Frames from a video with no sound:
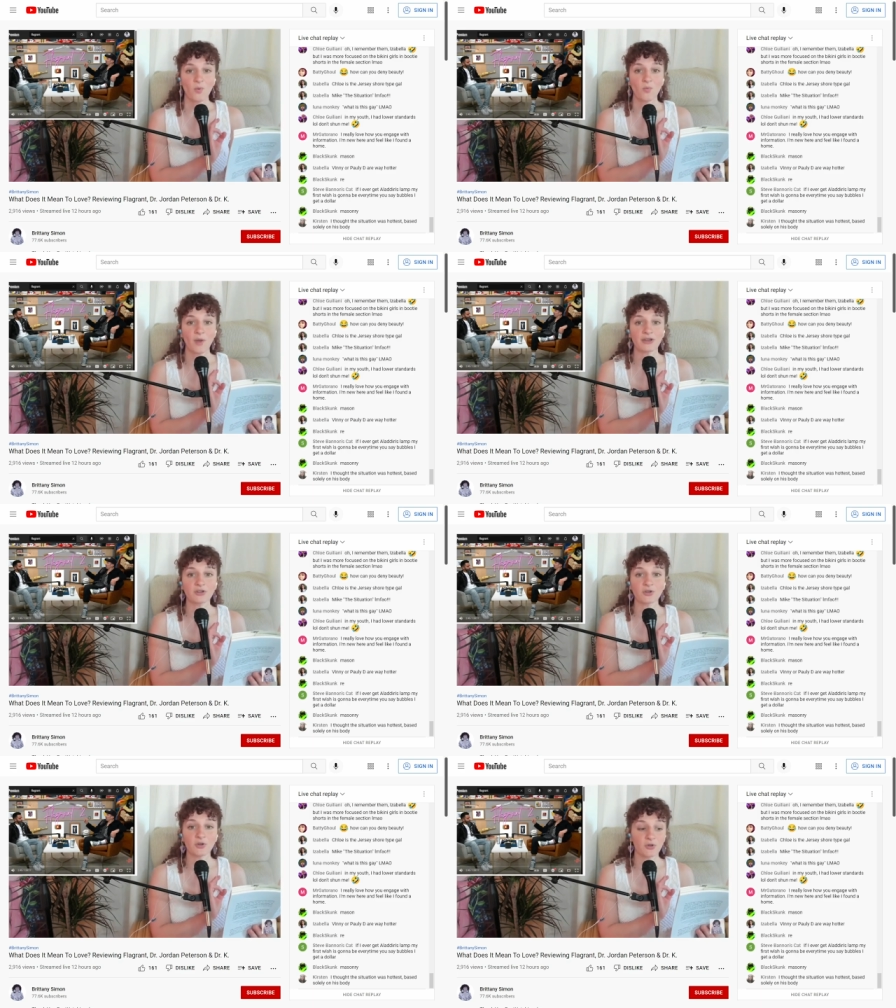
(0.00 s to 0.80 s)

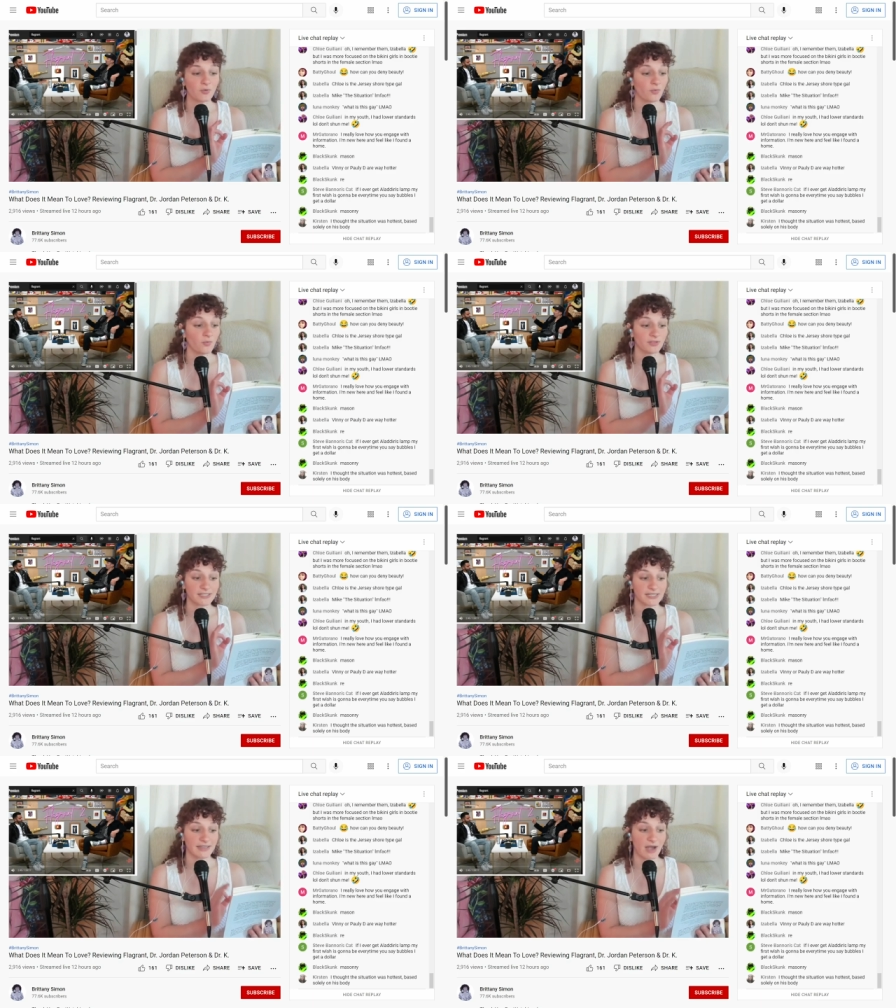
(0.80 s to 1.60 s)
When
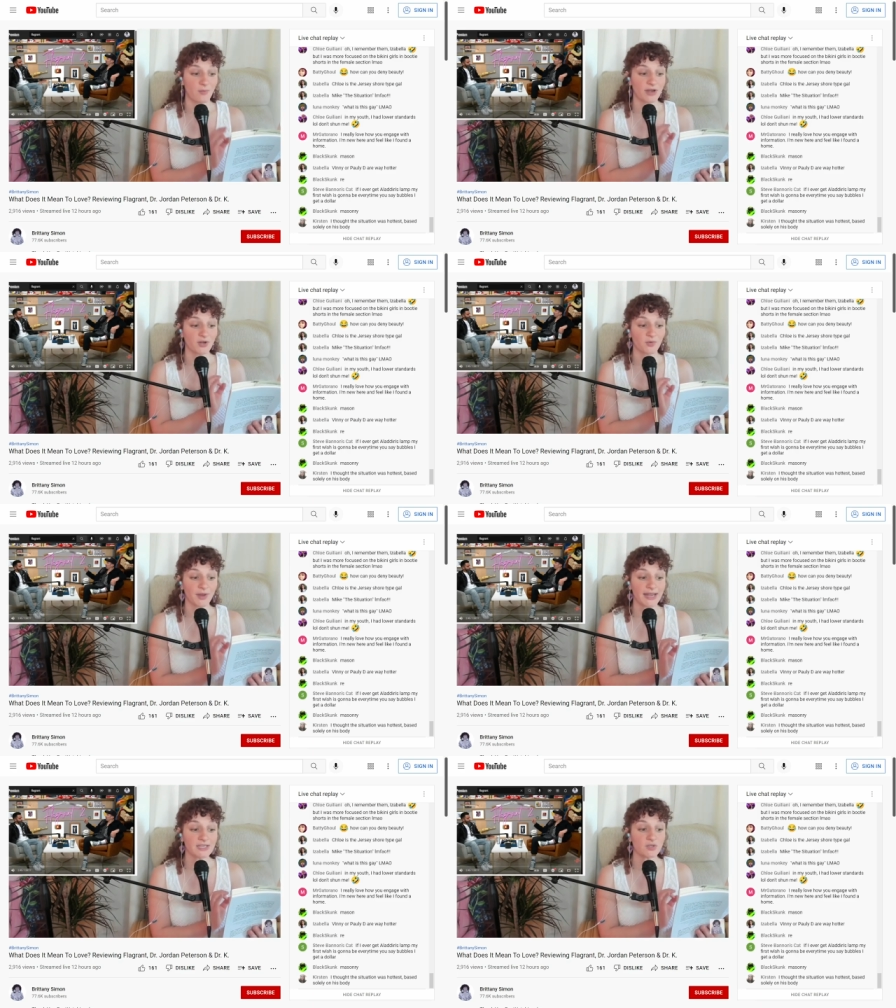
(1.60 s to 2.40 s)
listen to that, when
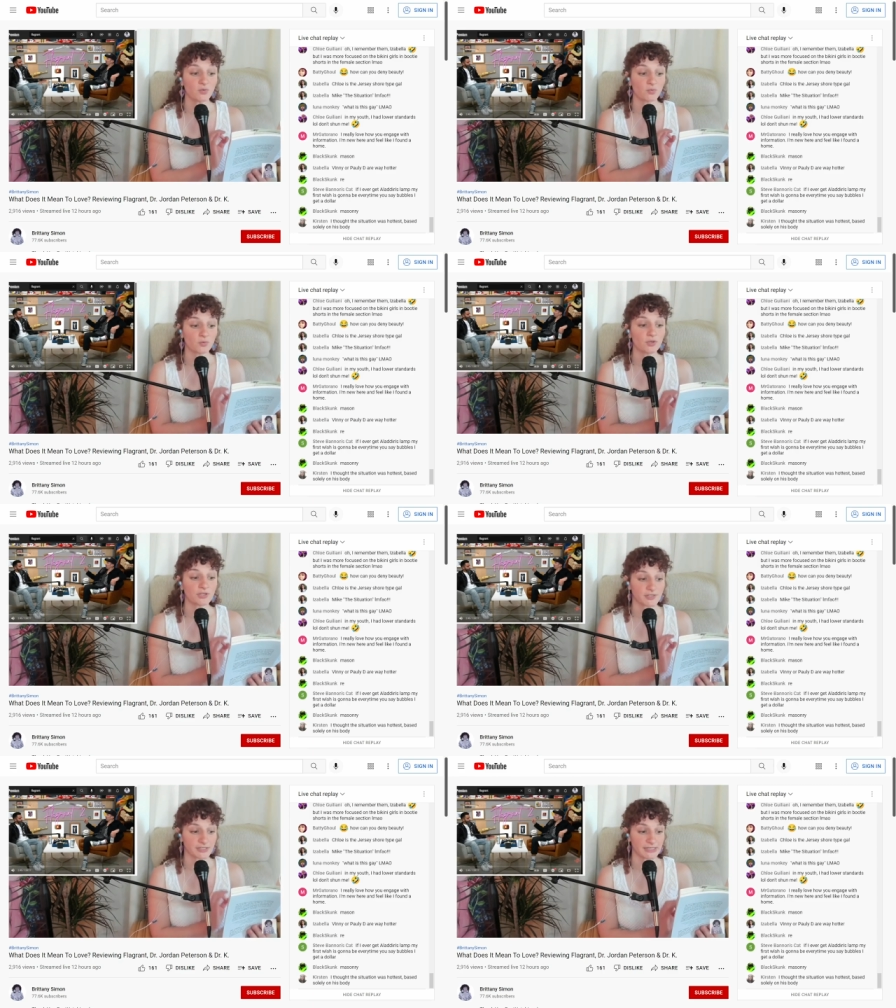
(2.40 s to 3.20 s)
great
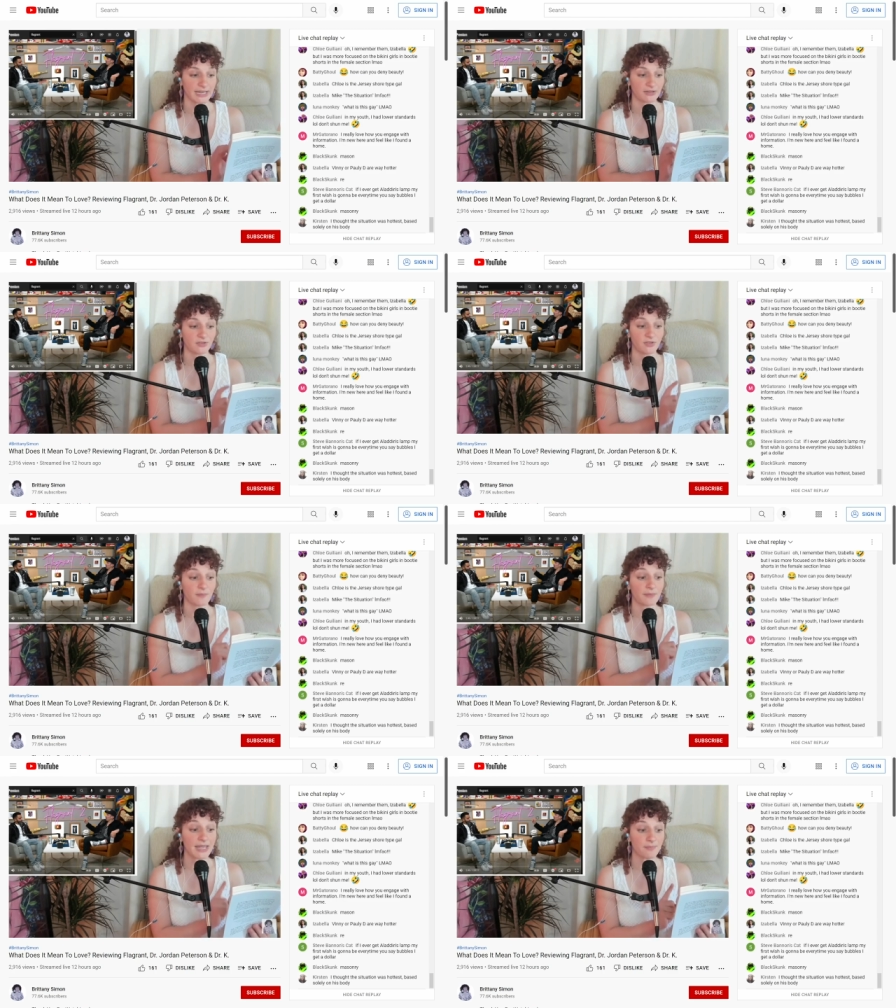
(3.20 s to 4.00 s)
rulers lead, the
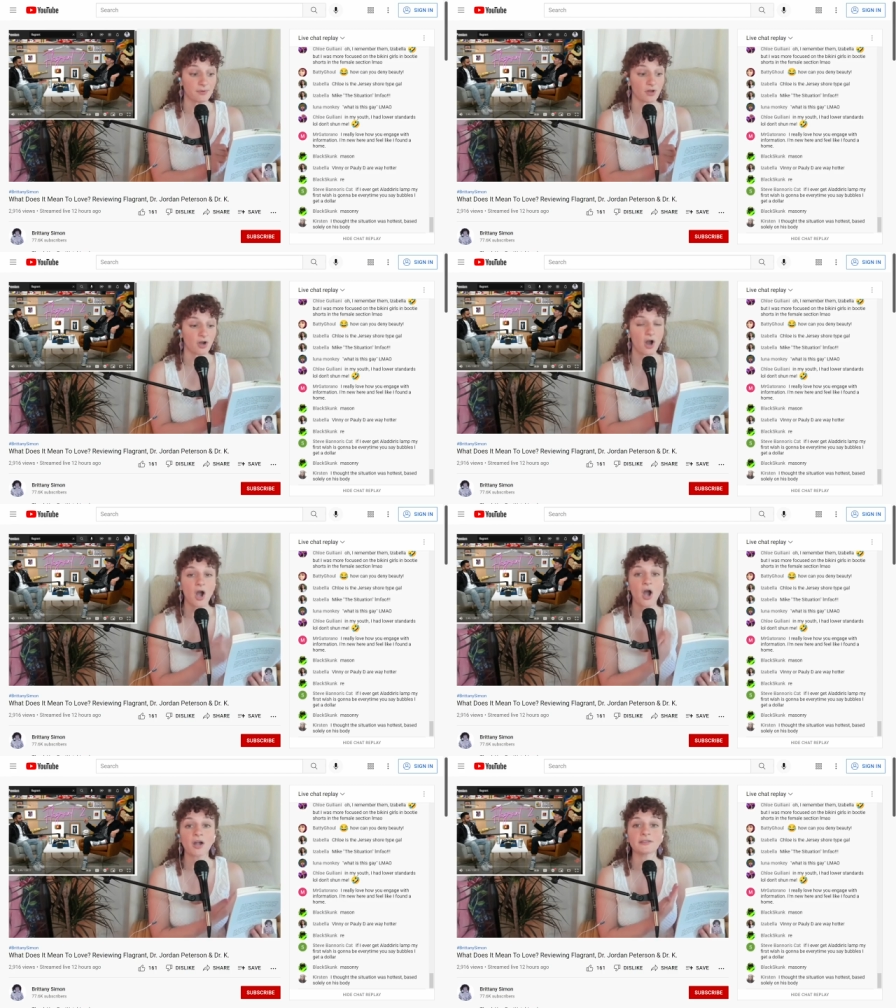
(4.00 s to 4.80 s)
people are
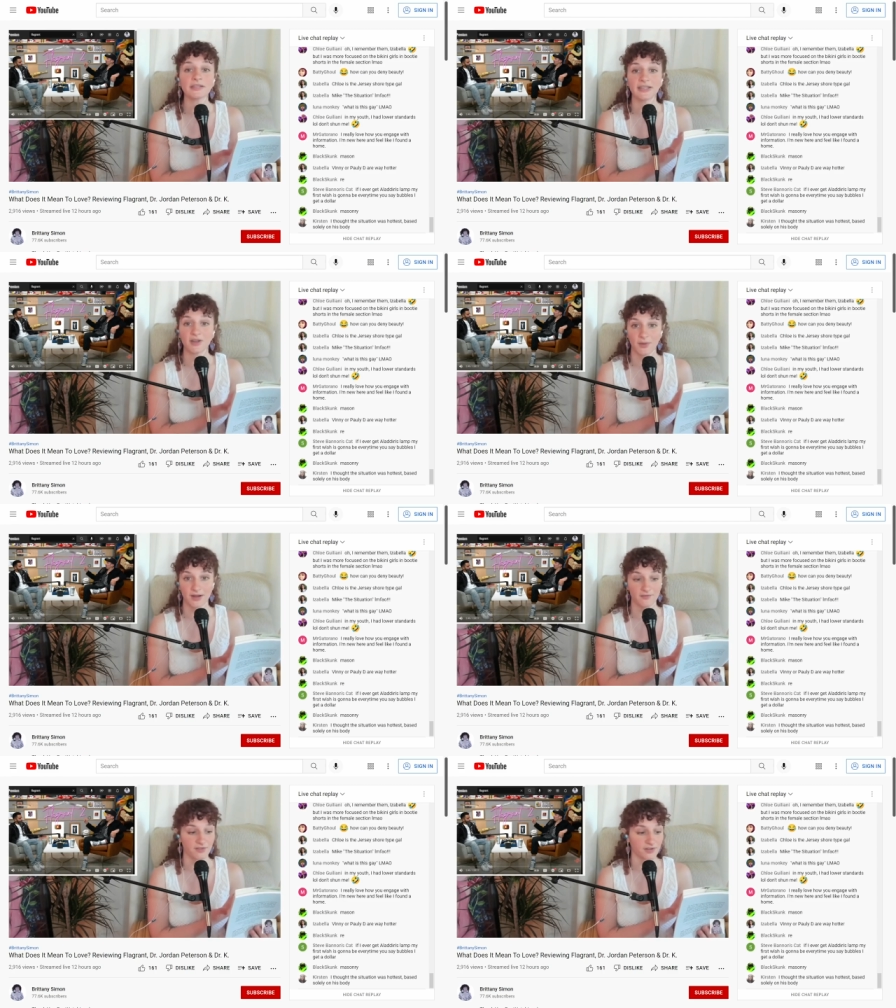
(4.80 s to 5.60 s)
hardly
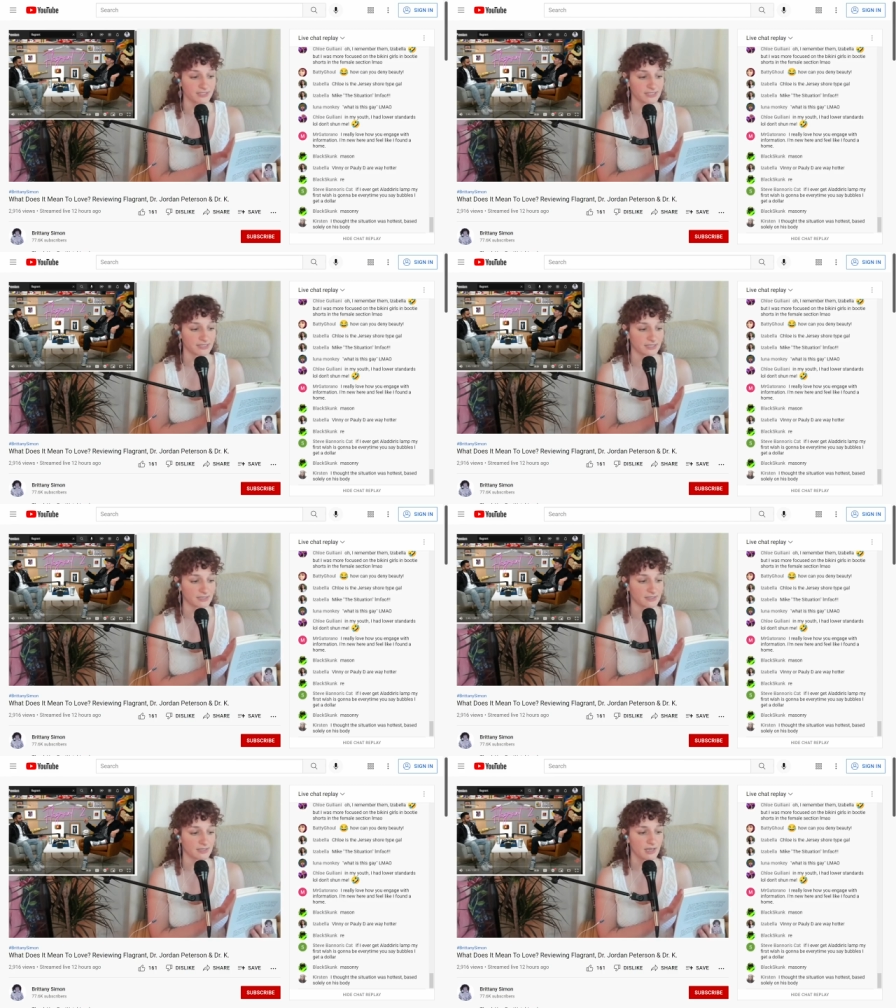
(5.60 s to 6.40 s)
aware of their
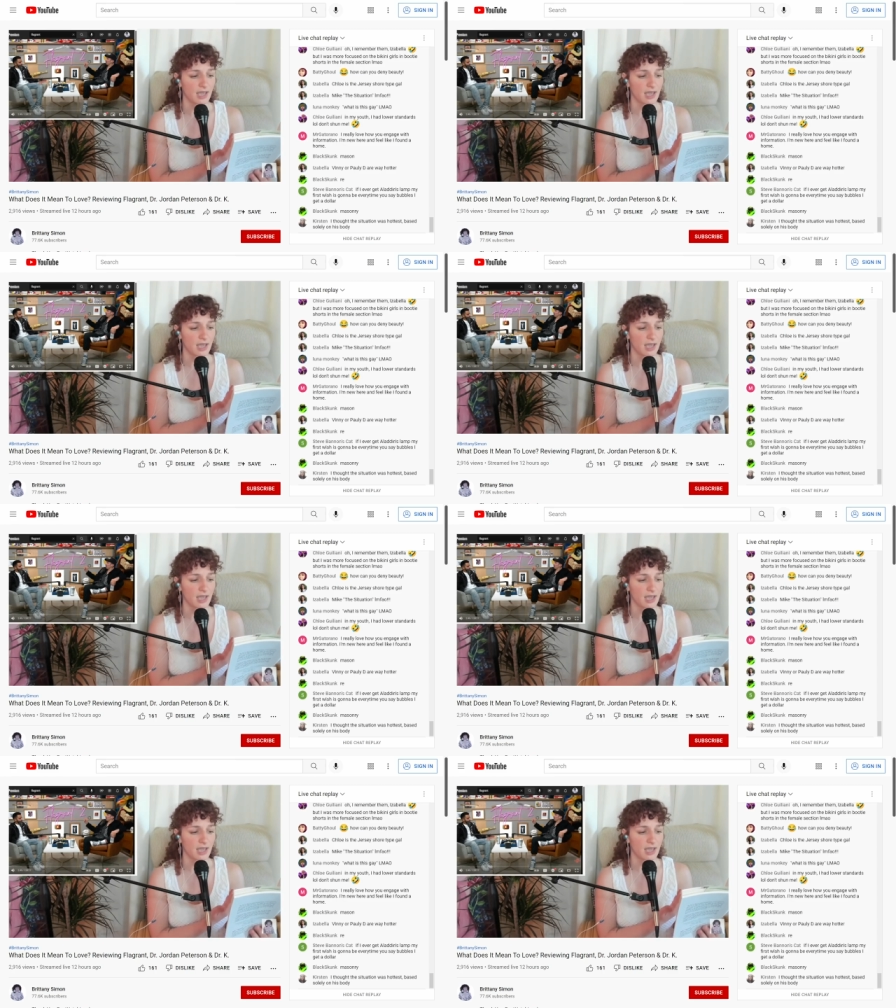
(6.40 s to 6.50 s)
existence.